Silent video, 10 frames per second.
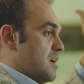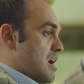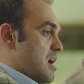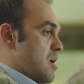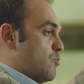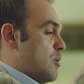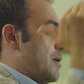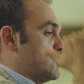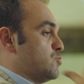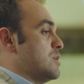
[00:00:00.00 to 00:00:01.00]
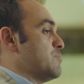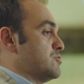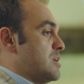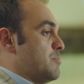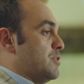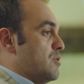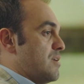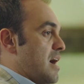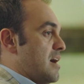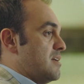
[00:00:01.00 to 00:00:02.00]
We're about 20% below
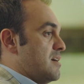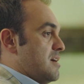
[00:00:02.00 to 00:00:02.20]
that.